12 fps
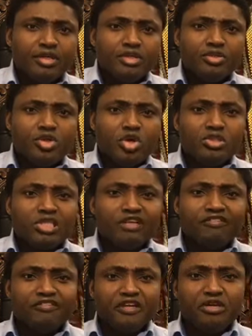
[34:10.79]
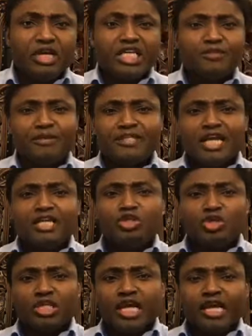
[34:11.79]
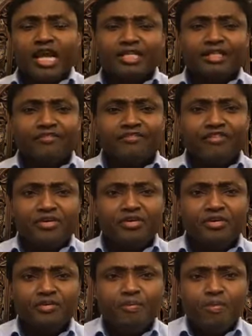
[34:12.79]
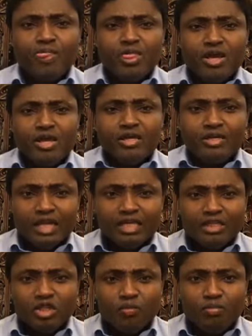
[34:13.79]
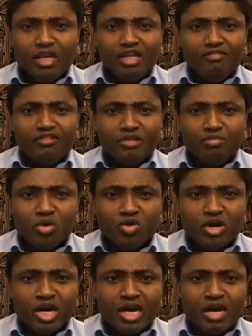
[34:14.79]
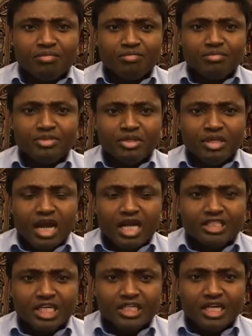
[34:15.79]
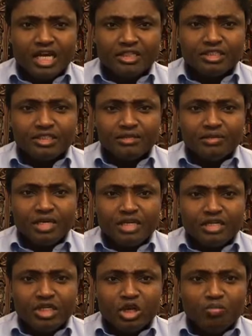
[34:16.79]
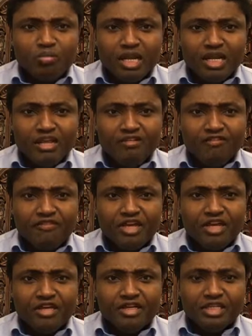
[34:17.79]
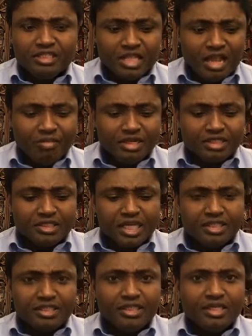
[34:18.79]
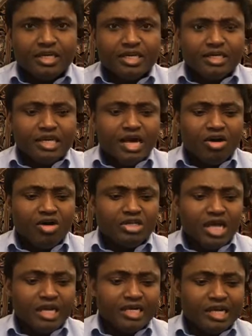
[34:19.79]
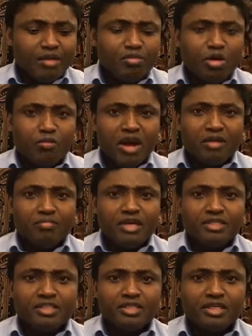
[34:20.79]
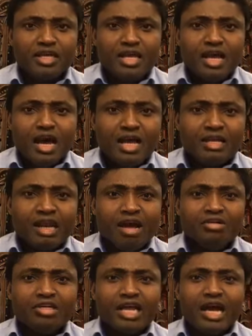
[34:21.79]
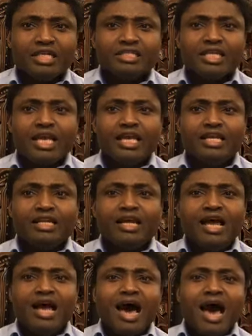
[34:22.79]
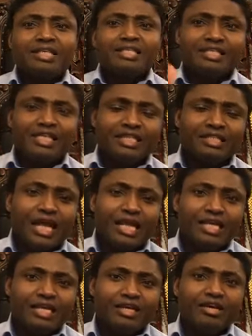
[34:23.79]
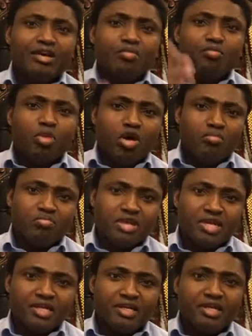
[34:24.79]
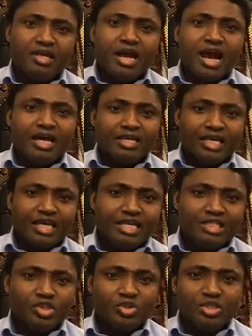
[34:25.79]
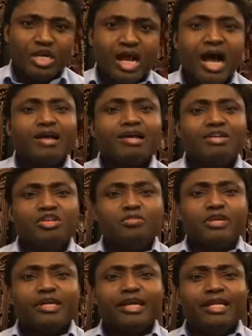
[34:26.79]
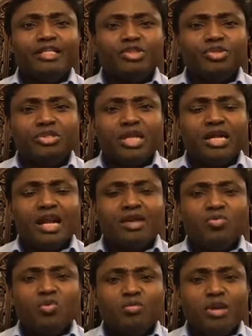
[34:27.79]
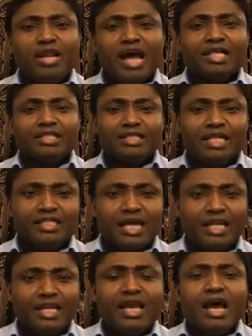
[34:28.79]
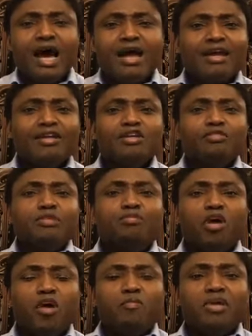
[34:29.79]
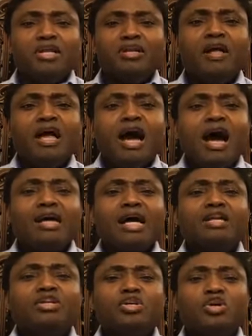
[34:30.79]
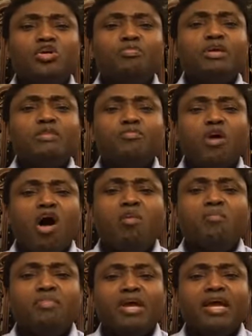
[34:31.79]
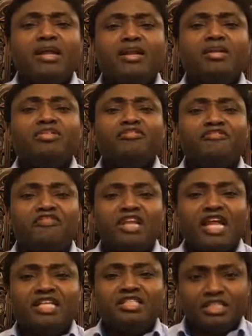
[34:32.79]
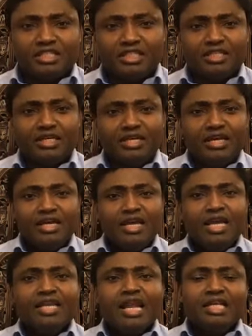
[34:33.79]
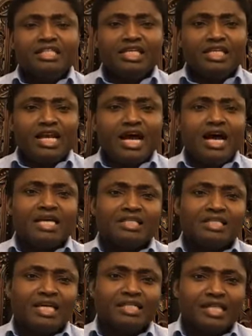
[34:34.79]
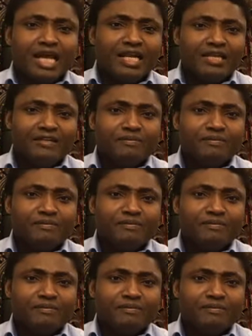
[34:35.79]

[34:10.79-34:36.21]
Those they feel, especially those areas they feel that they don't believe in Boko Haram agendas, they don't believe in Islamic State, they are ordering their bombardment, and now they are saying accidentally bombing and killing children. How can you be killing children and women accidentally? How can you be bombing? How can you be bombing villages in Nigeria accidentally?